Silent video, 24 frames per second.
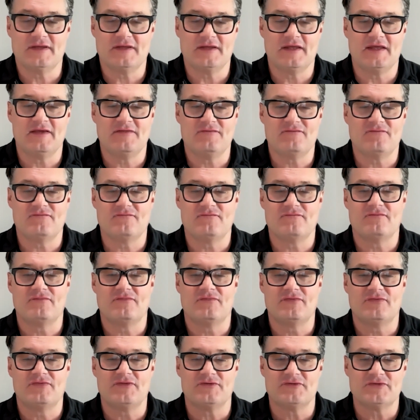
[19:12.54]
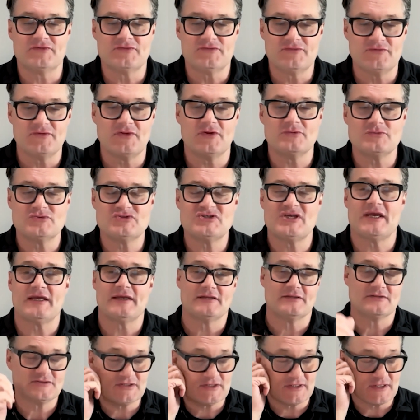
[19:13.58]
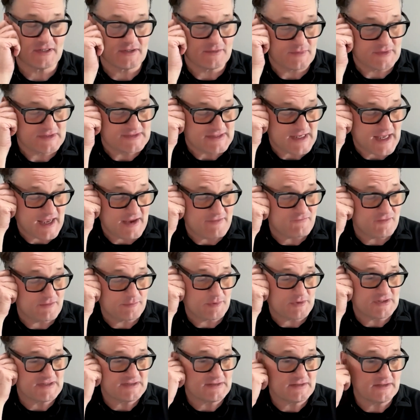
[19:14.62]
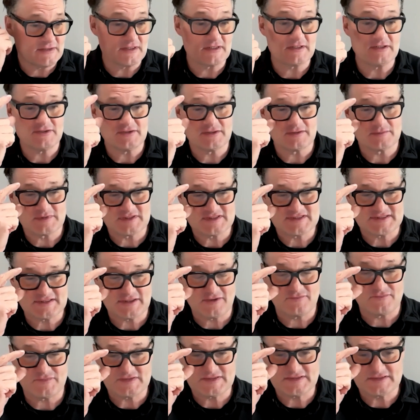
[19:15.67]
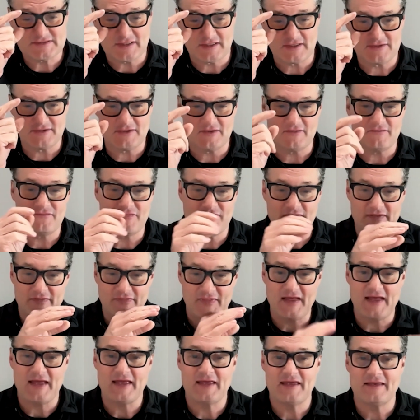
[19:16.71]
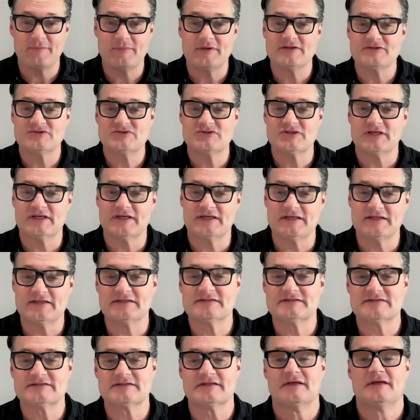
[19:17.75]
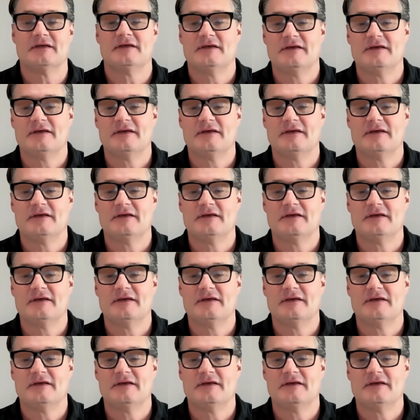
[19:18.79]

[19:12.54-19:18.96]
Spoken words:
If there is no change, in other words, everybody, including myself, has signed off that that image is,